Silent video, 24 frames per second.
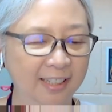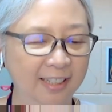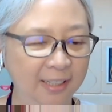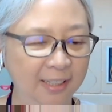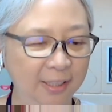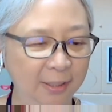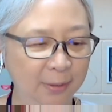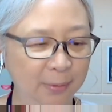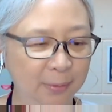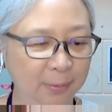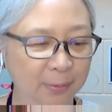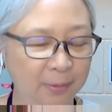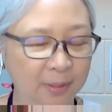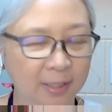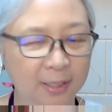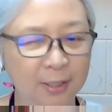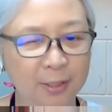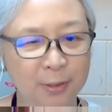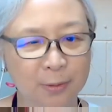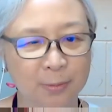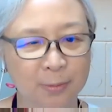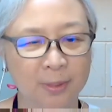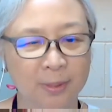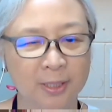Thank you.
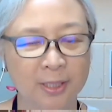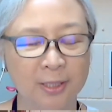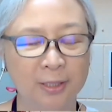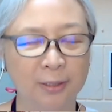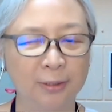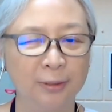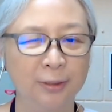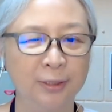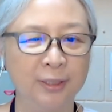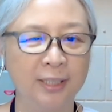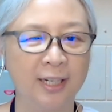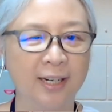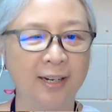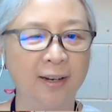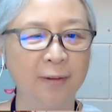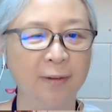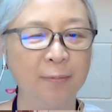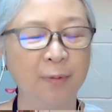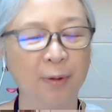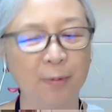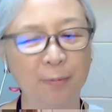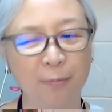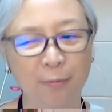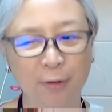Thank you so much, Lung-Hsiang.
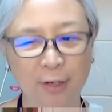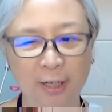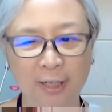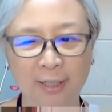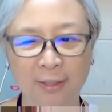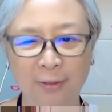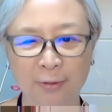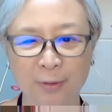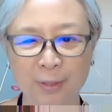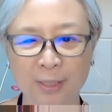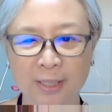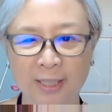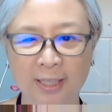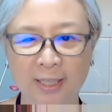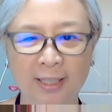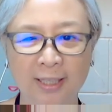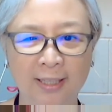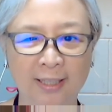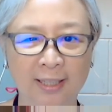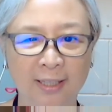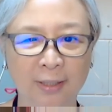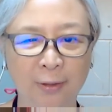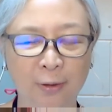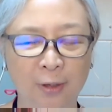I'm very
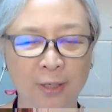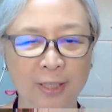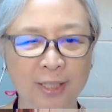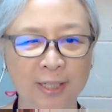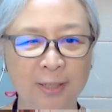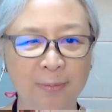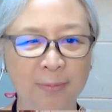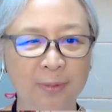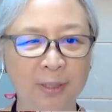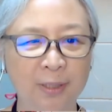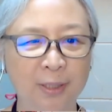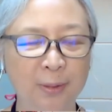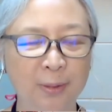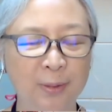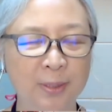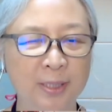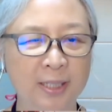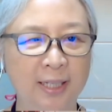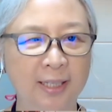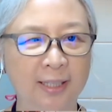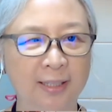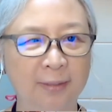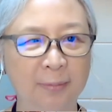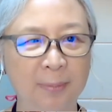interested in that concept that
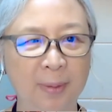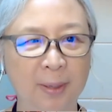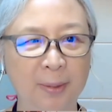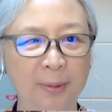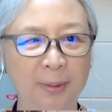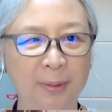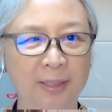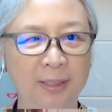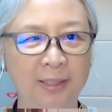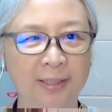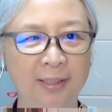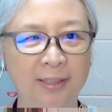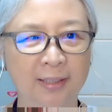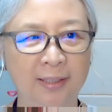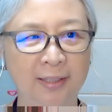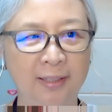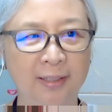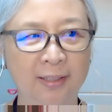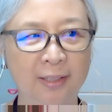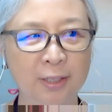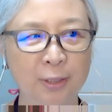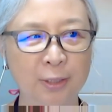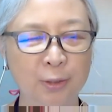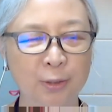you said about
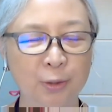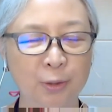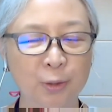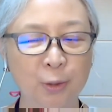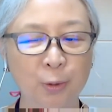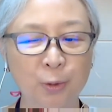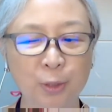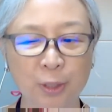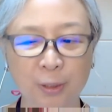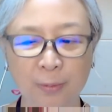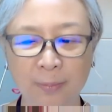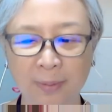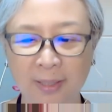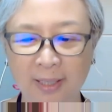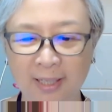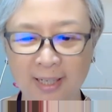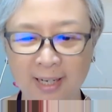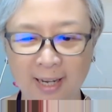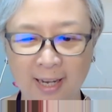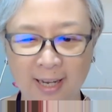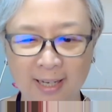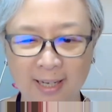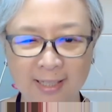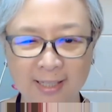this social
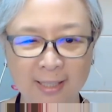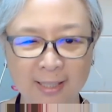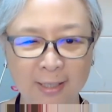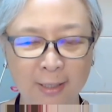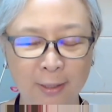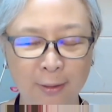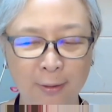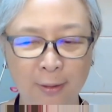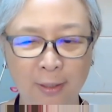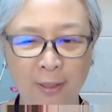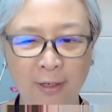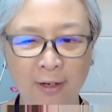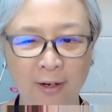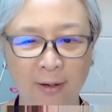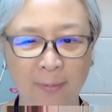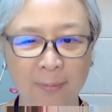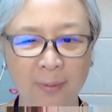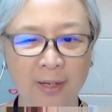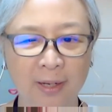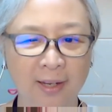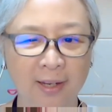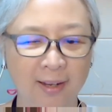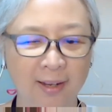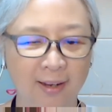media as the learning
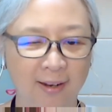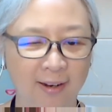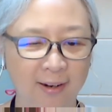hub.